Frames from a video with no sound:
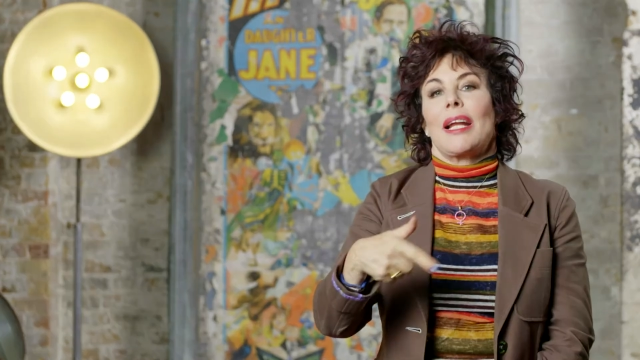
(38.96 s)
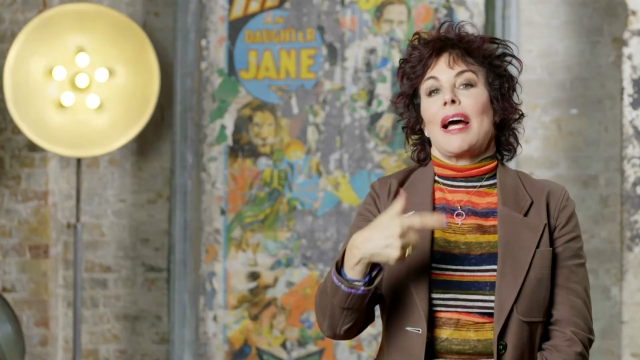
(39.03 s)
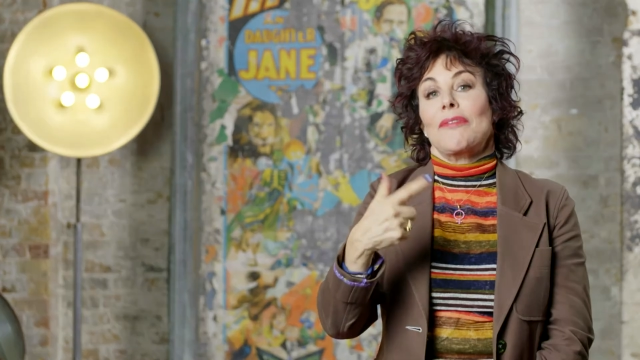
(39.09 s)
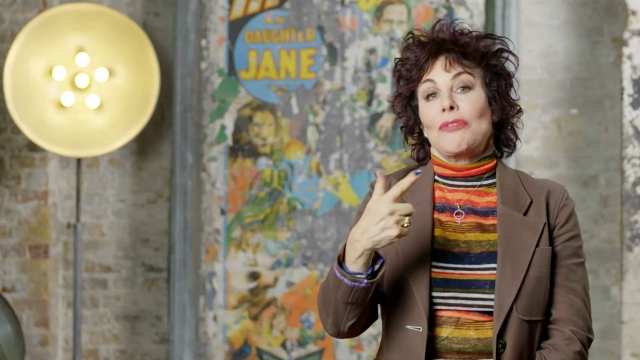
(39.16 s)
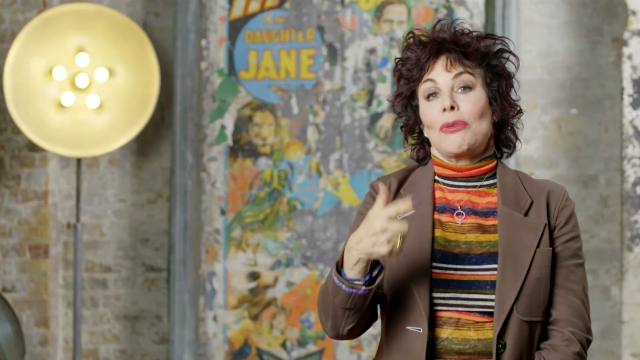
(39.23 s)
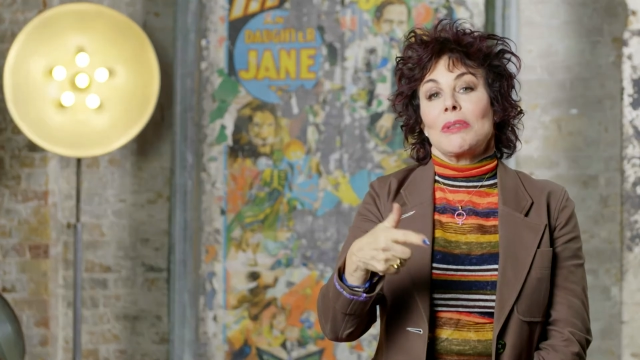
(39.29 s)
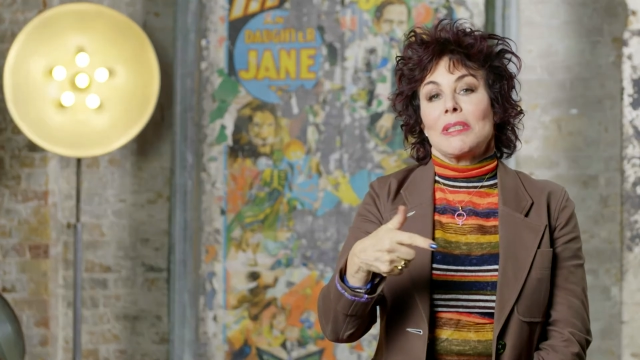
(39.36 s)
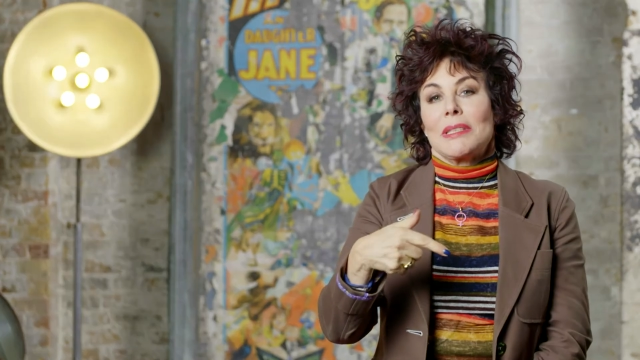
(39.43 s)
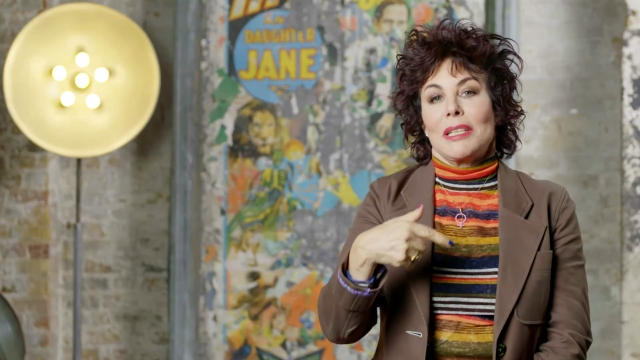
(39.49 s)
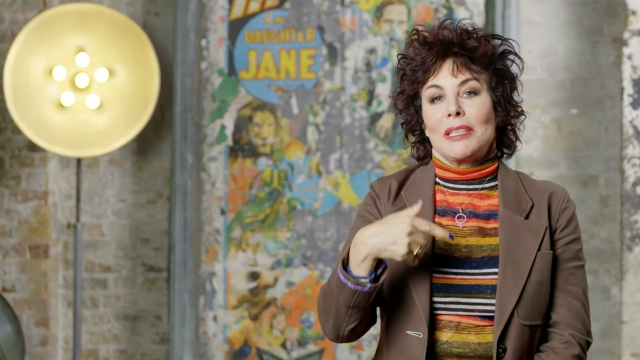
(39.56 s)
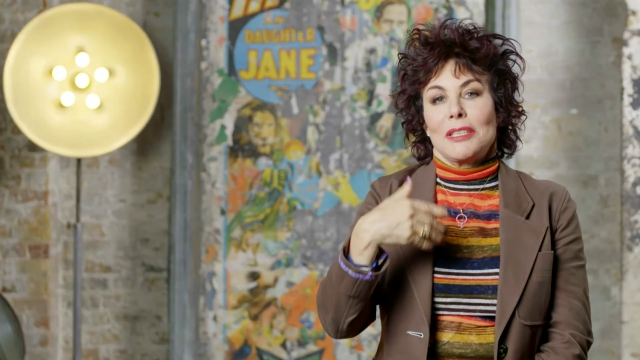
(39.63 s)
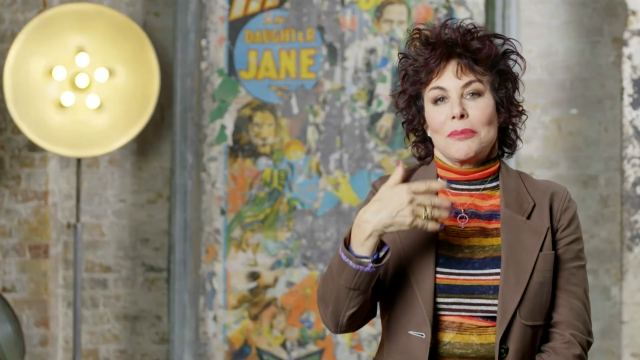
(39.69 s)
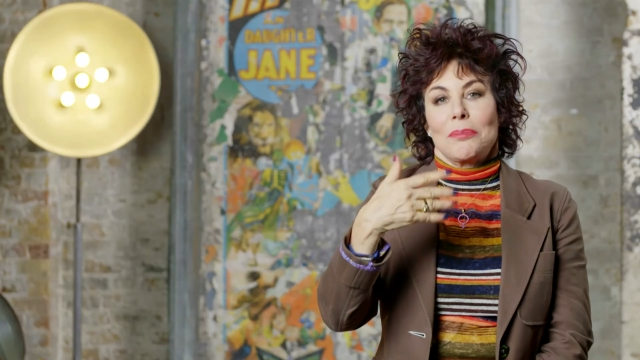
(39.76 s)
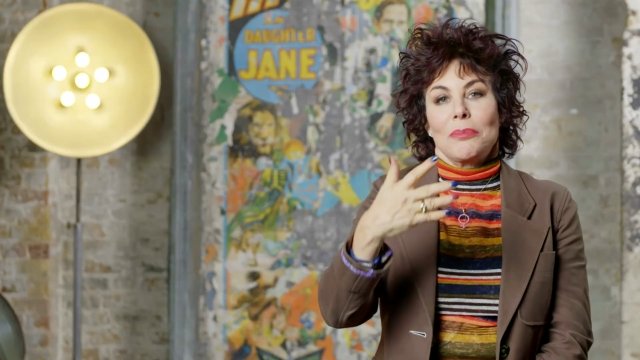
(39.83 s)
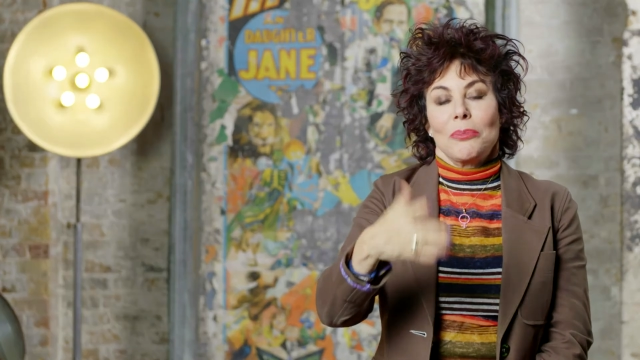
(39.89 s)
I've always said
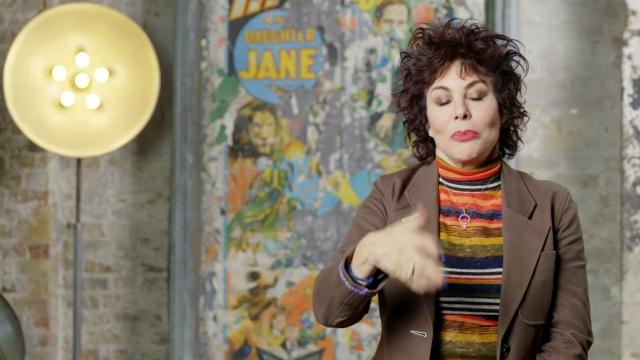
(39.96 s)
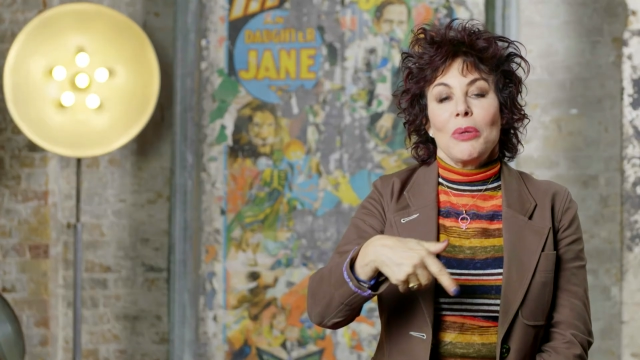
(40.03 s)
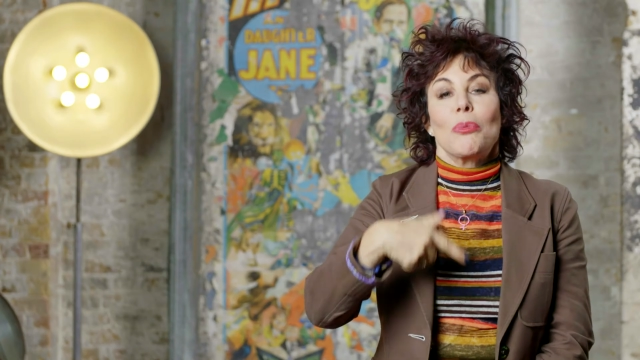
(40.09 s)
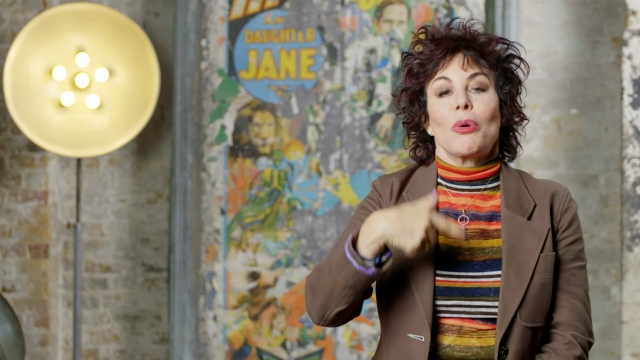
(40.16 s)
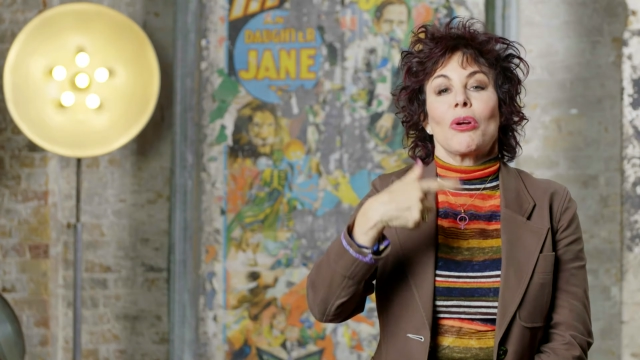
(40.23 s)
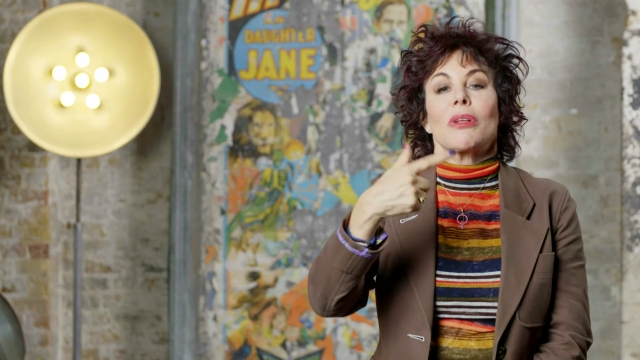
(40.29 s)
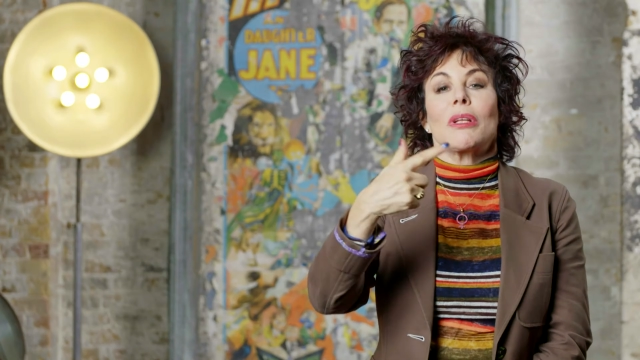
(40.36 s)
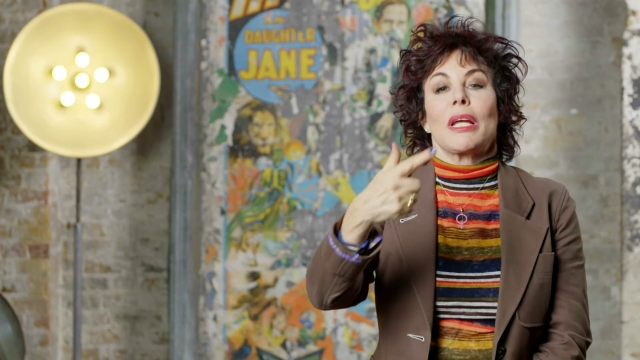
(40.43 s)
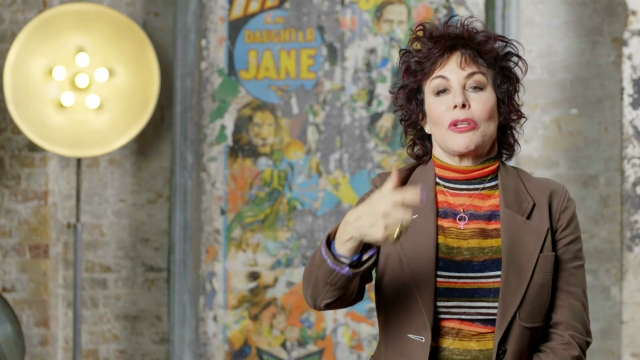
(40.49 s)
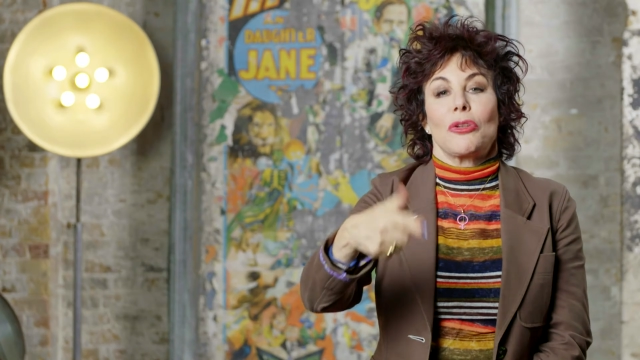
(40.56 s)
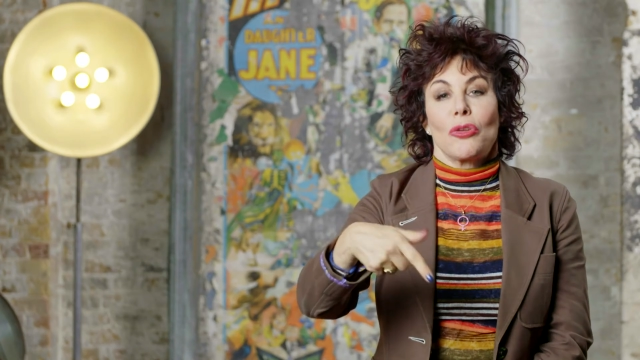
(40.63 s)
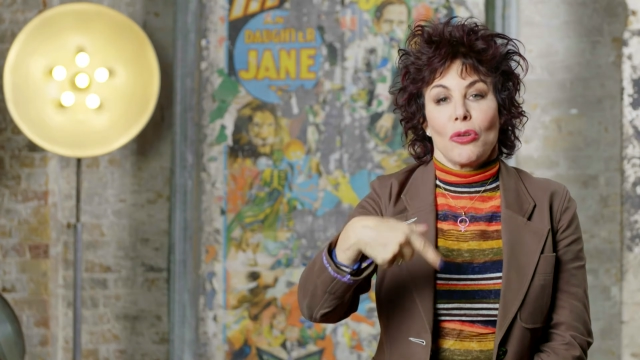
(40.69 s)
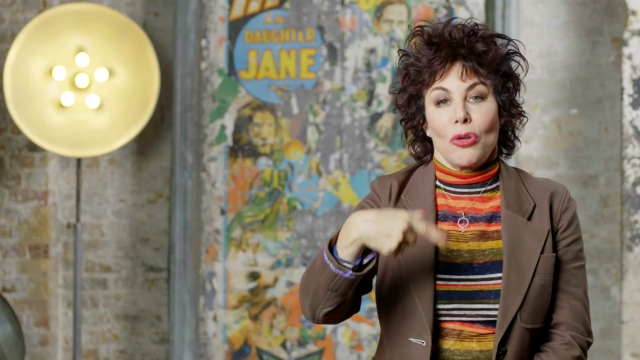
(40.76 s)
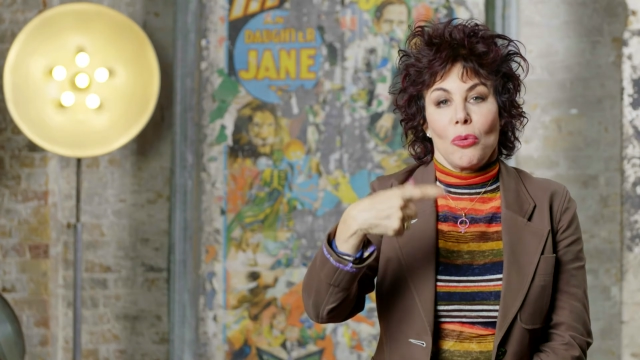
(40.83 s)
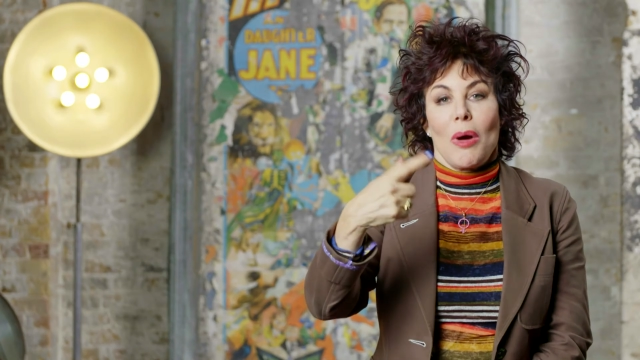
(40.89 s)
this, we work like
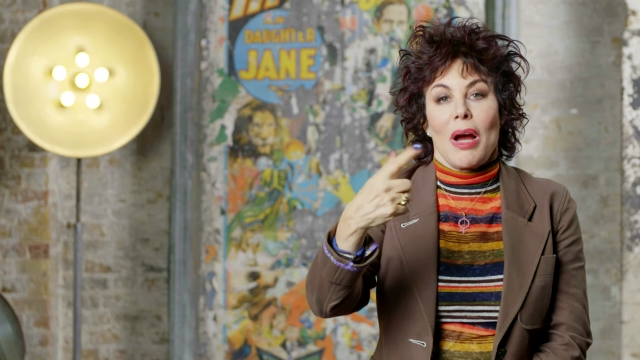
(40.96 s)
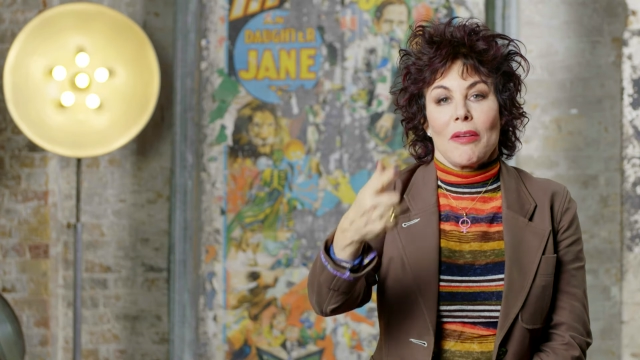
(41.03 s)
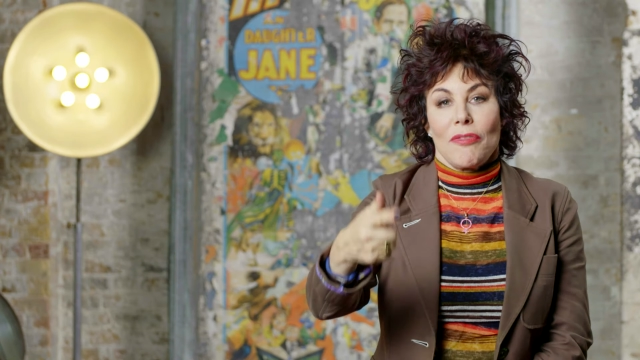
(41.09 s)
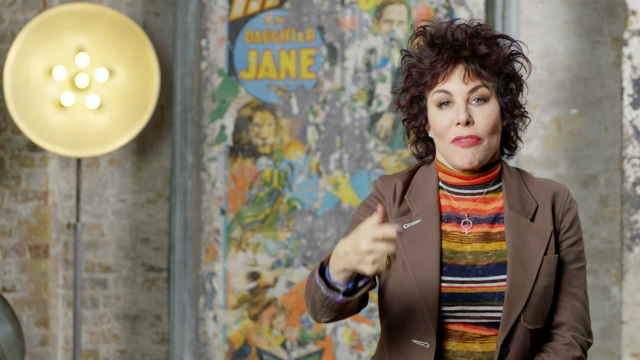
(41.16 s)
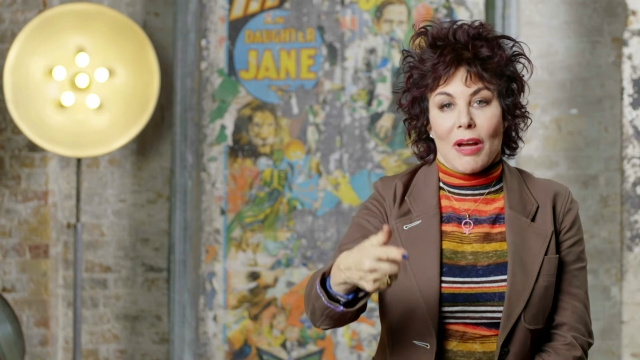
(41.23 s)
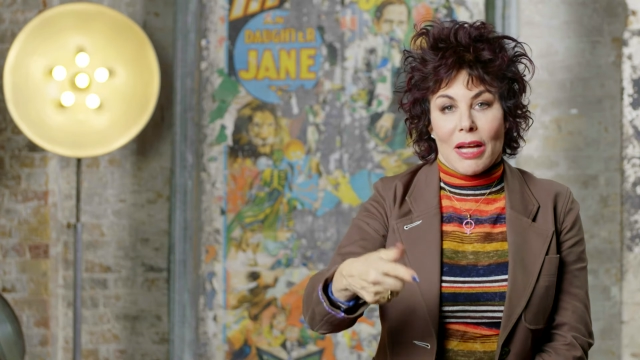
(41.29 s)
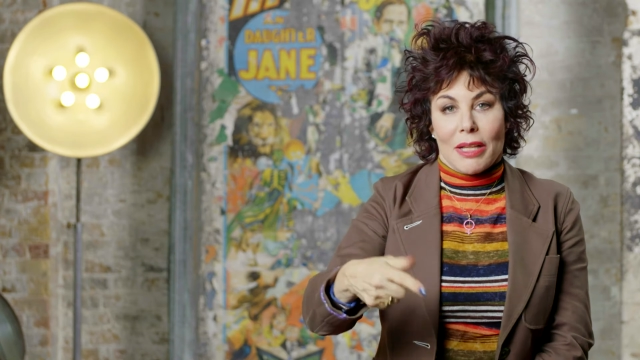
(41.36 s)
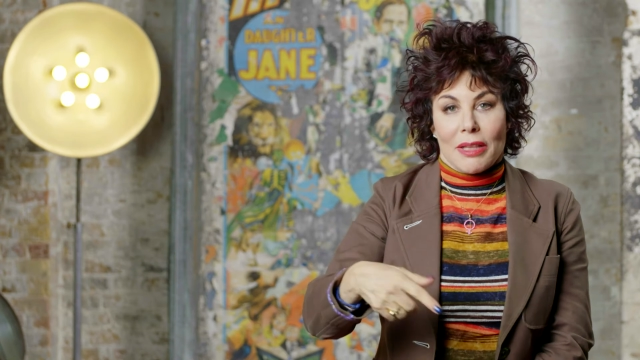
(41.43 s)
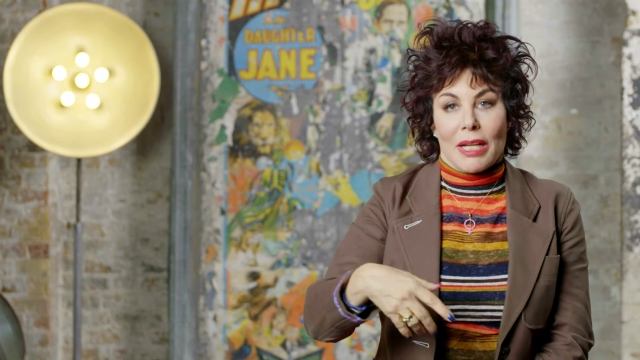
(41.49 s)
neural Wi-Fi,